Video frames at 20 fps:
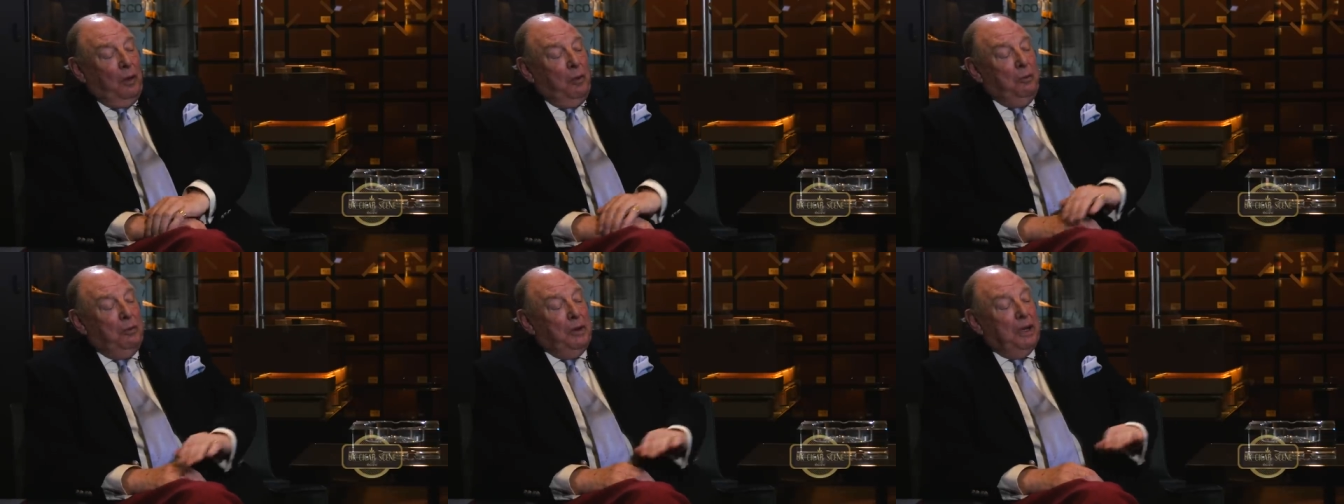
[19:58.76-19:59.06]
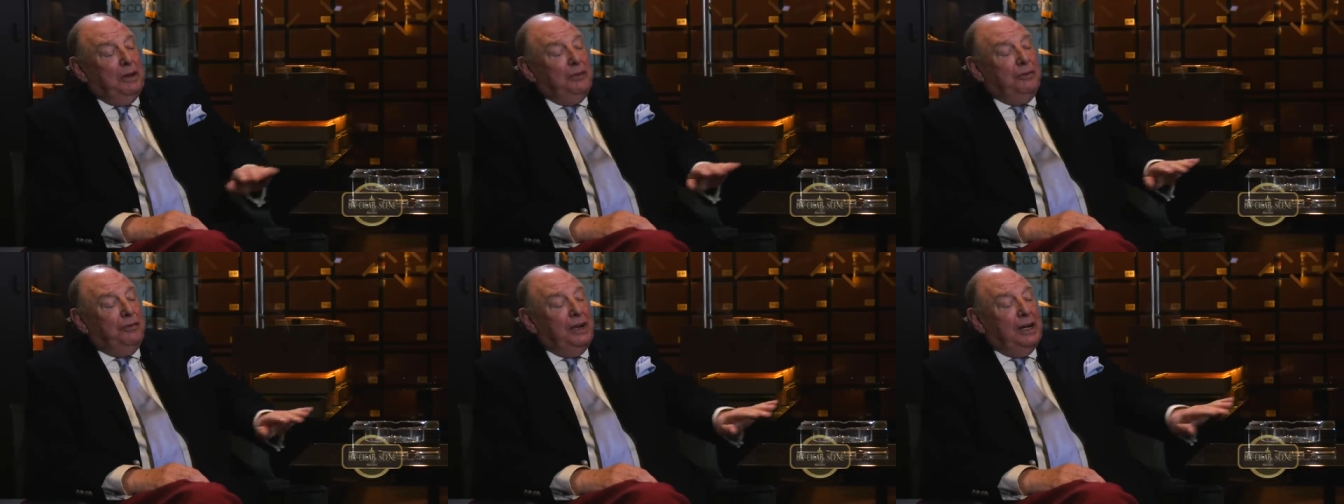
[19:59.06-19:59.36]

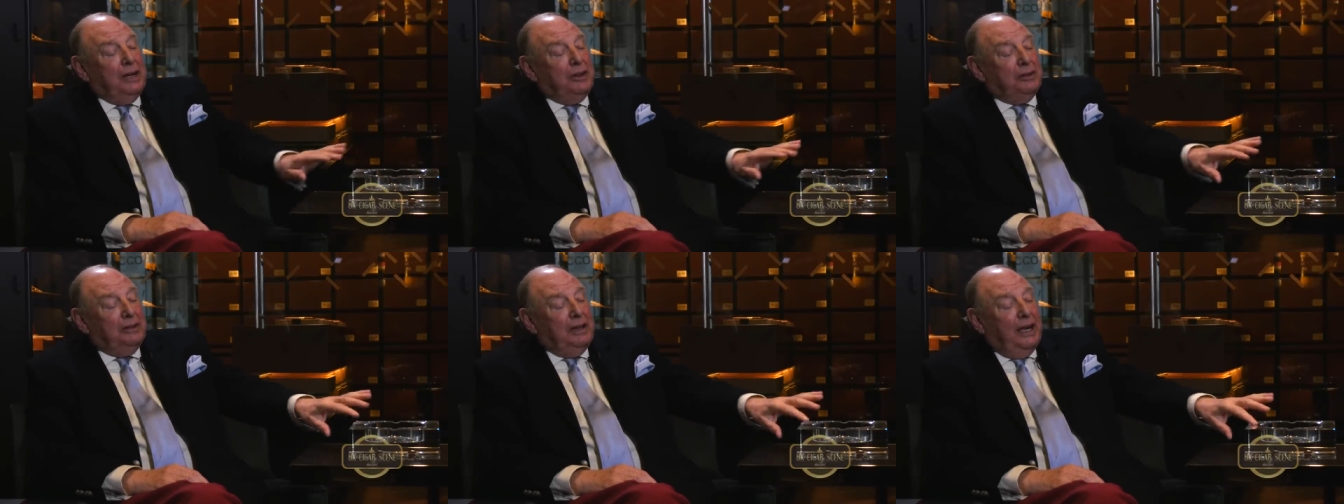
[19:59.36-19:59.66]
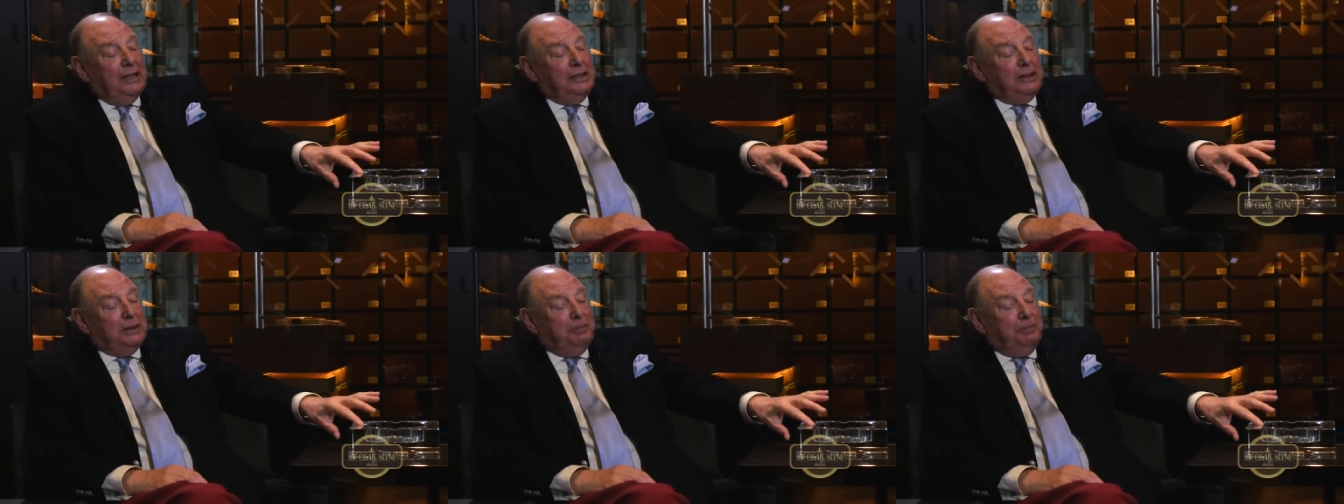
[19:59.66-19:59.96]
Well, the factory,
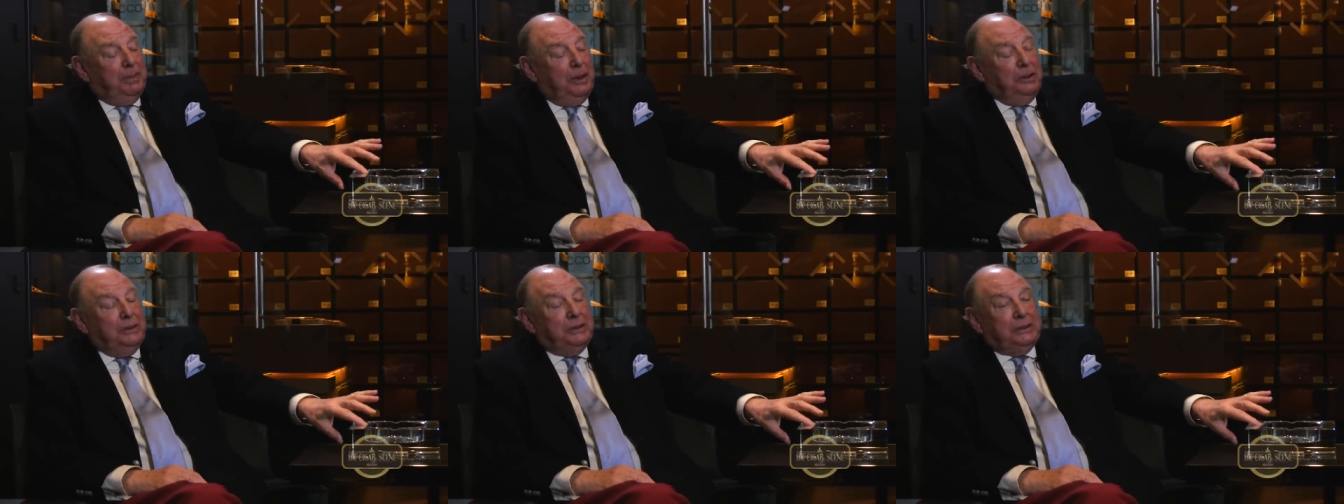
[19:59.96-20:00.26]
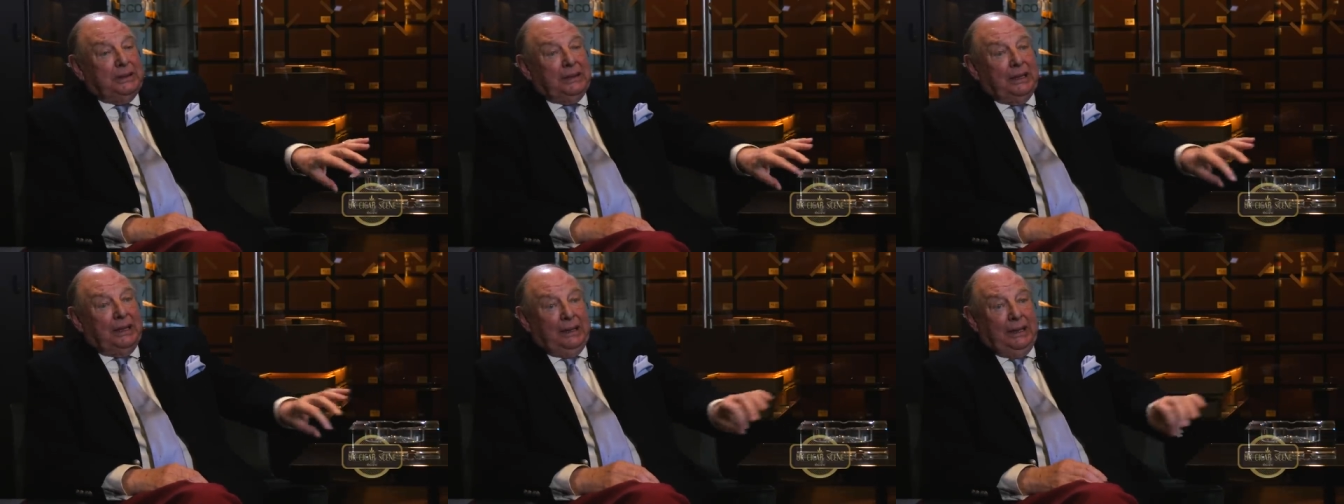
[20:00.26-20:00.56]
I
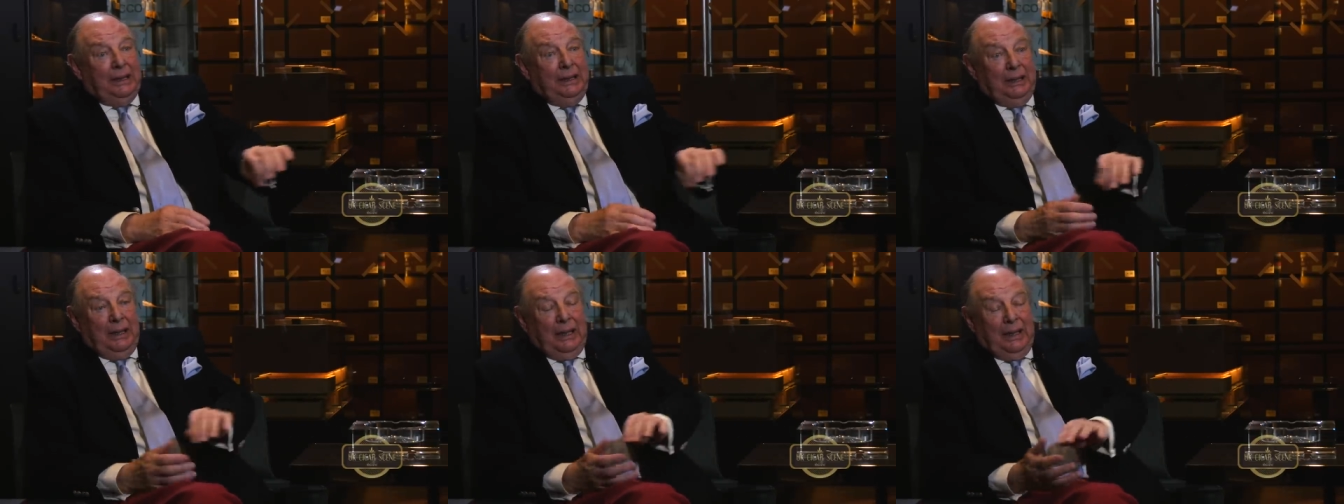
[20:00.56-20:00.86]
suppose, in